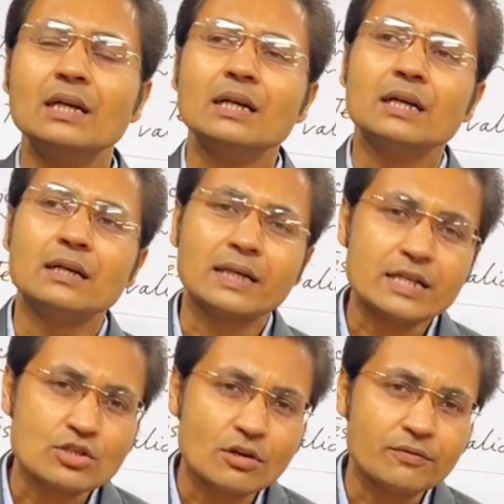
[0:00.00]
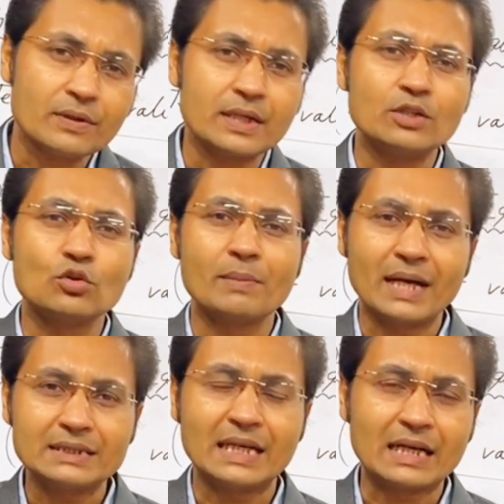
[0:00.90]
in case of Hindu
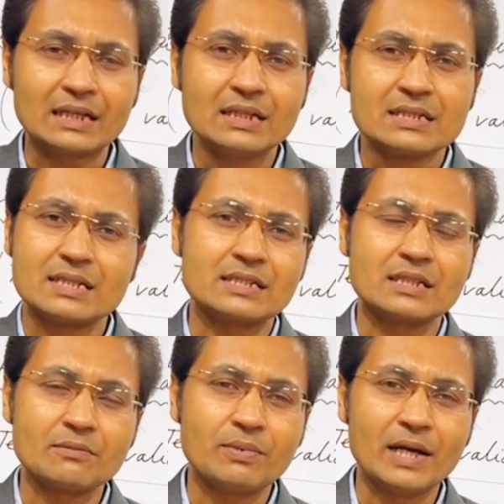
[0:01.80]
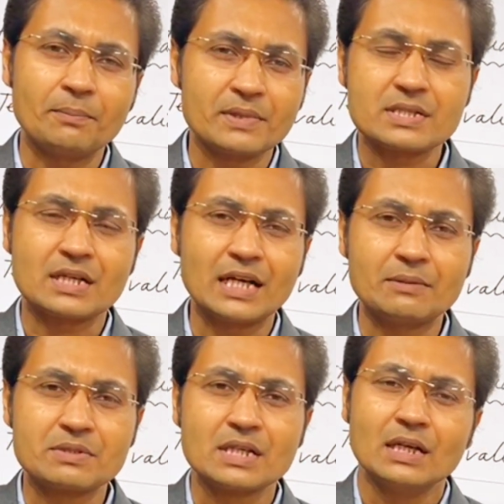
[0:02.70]
Marriage Act, section 5
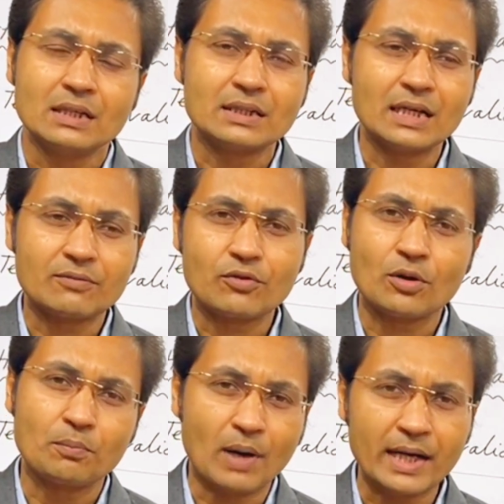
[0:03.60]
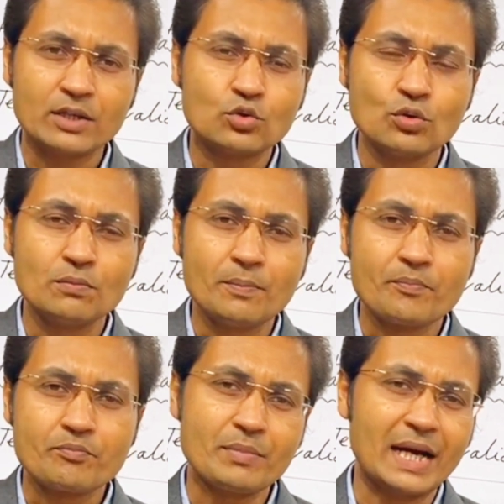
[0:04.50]
prescribes that for bridegroom
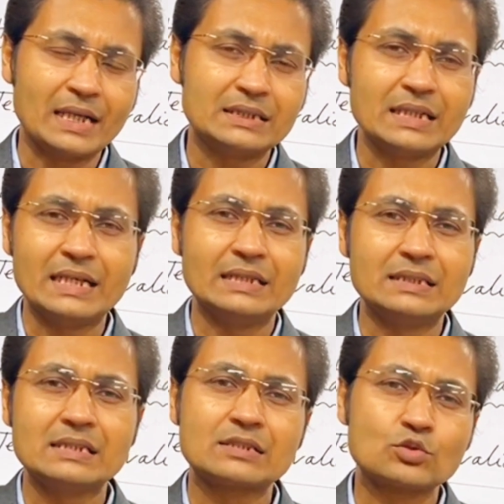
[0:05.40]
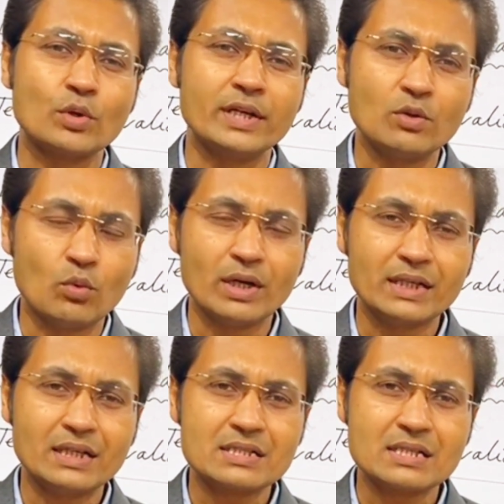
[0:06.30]
marriage age is 21
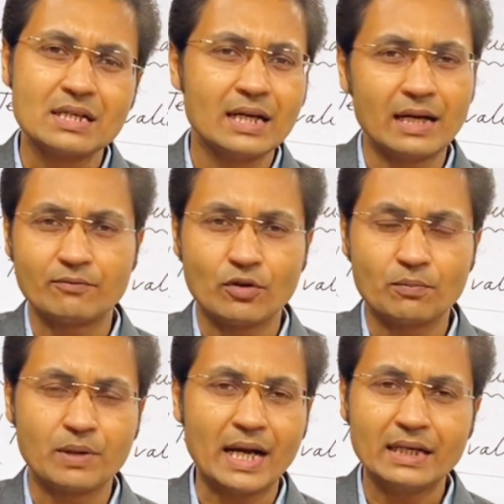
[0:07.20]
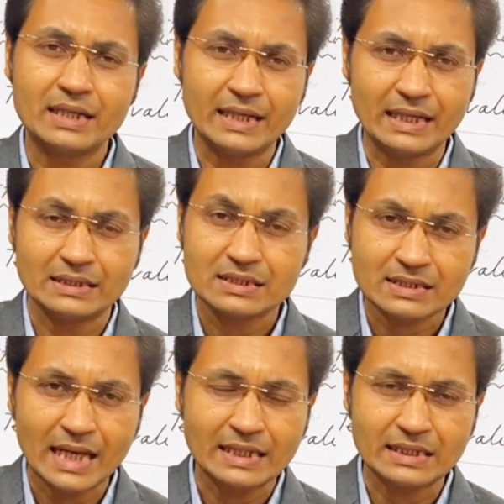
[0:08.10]
years and for bride the age
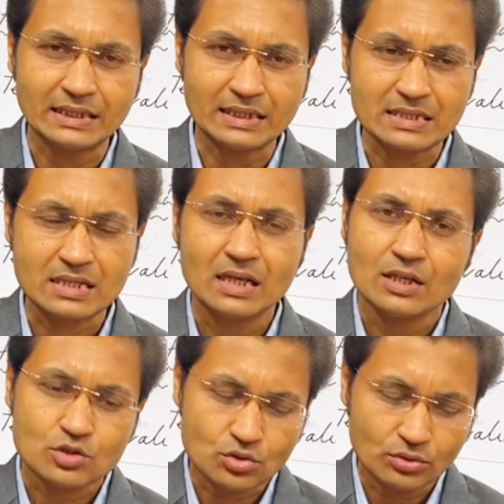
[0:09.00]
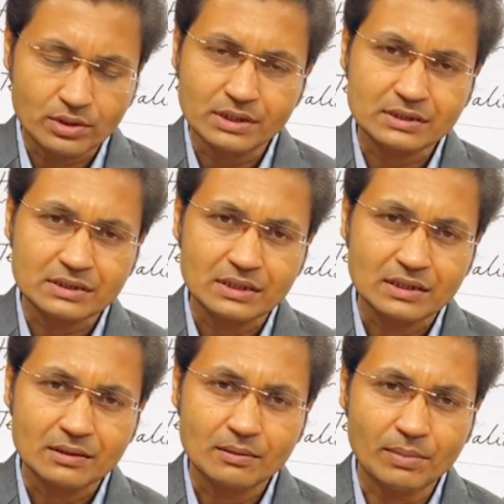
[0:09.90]
is 18 years. So this
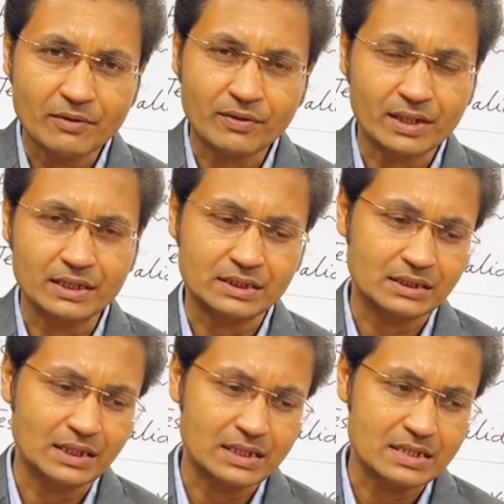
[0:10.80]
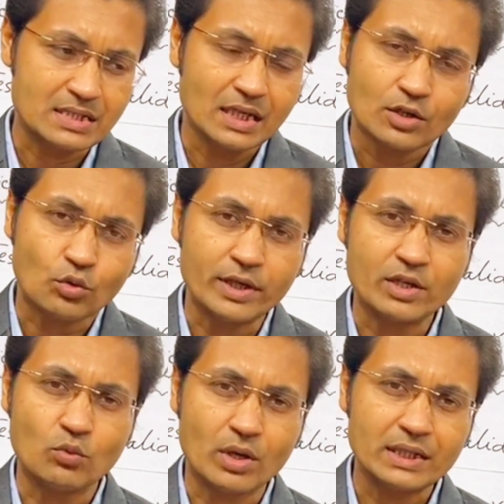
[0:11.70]
bifurcation, that is
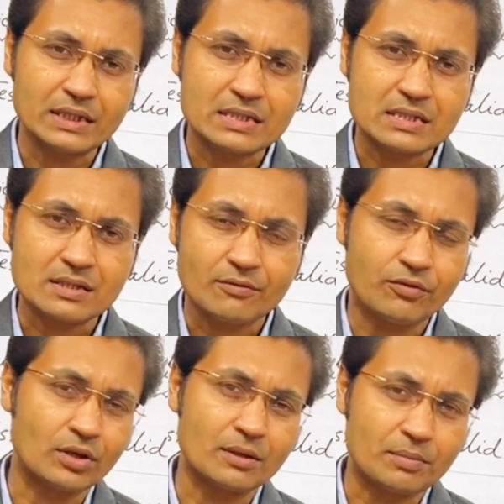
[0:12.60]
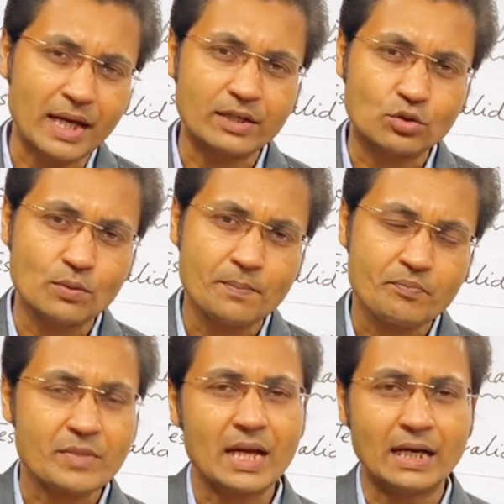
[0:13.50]
21 years for the
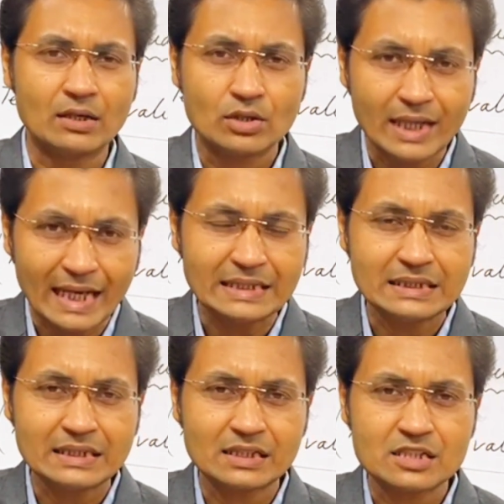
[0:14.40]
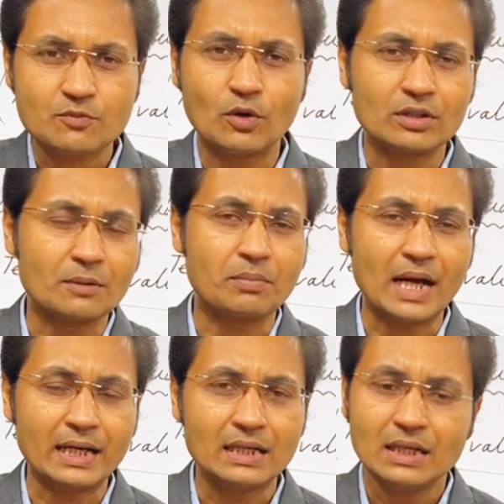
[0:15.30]
bridegroom and 18 years for the
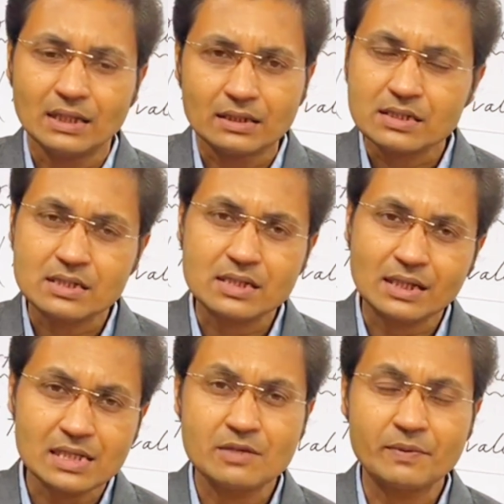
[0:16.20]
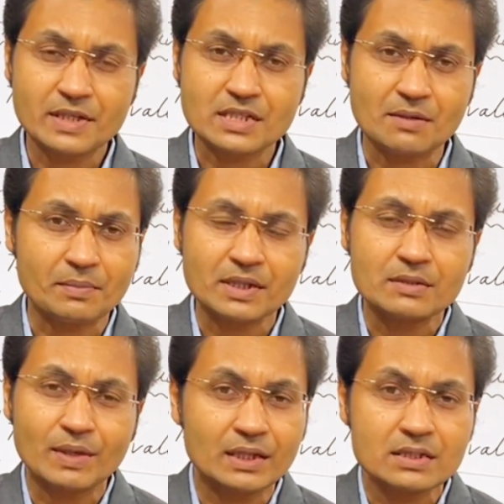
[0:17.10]
bride, this is a classification,
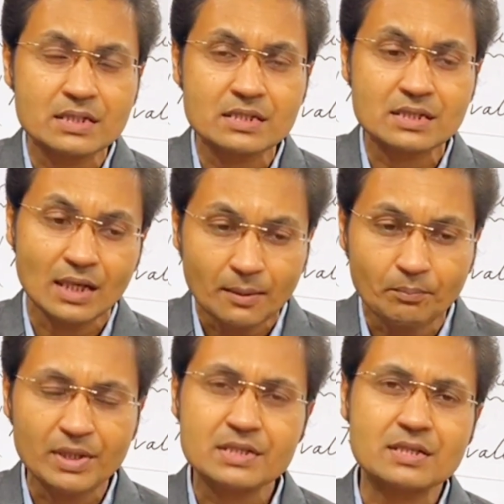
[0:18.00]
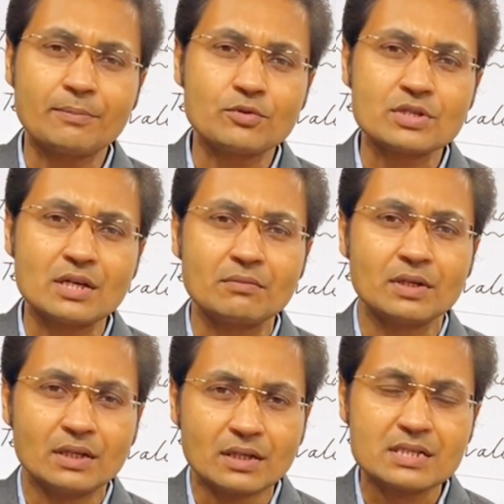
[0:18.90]
but this is based upon some
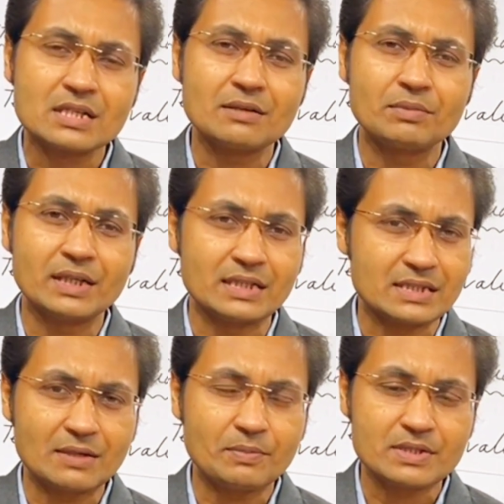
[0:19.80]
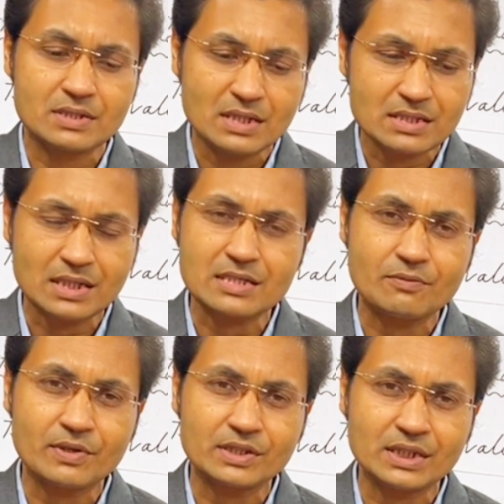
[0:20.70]
reasonableness. That means this
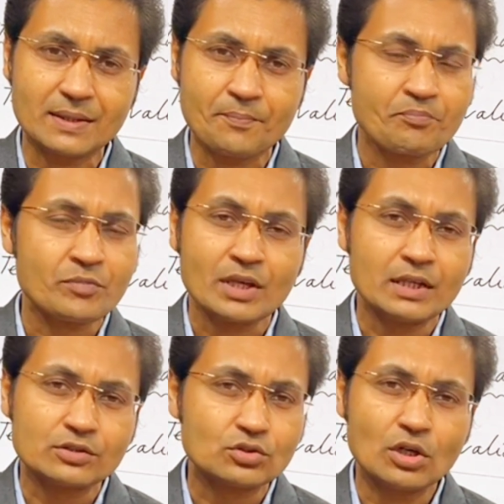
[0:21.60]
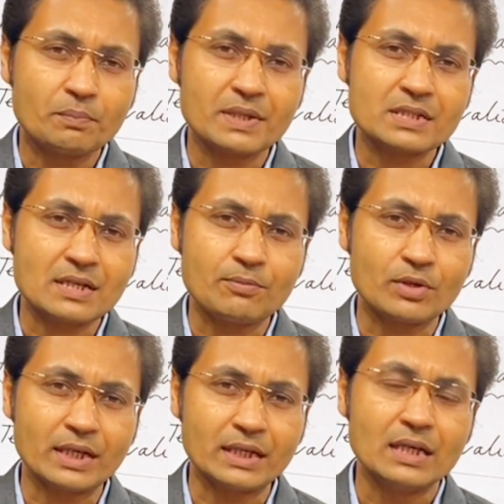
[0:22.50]
classification is not based upon
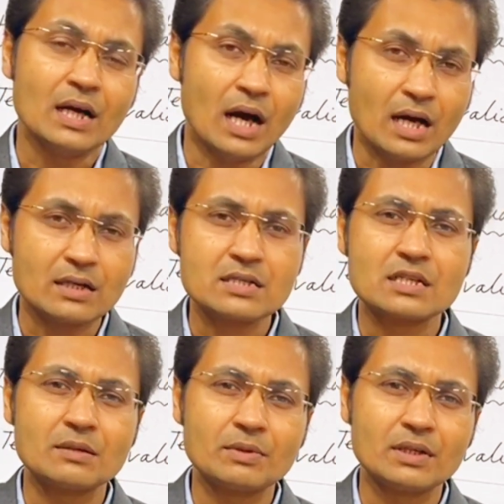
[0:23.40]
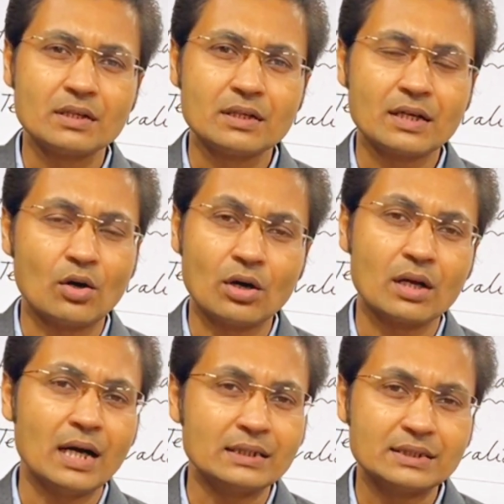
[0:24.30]
any unreasonable
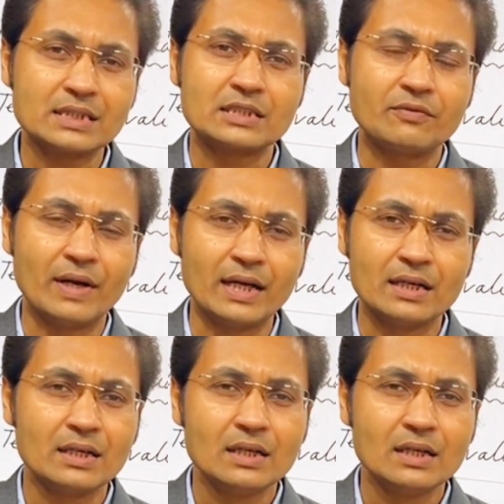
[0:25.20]
or unjustified